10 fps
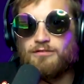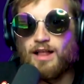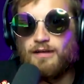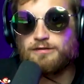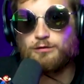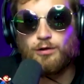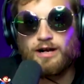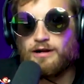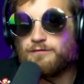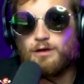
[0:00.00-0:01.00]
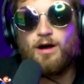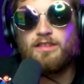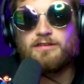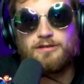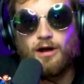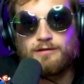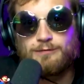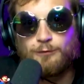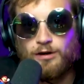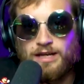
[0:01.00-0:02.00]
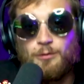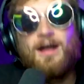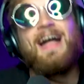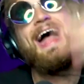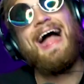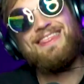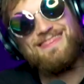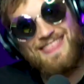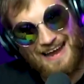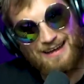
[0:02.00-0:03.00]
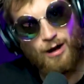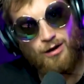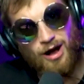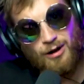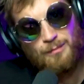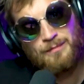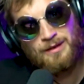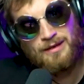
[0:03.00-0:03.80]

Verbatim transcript: Love Story, and a few other songs for you and then go home?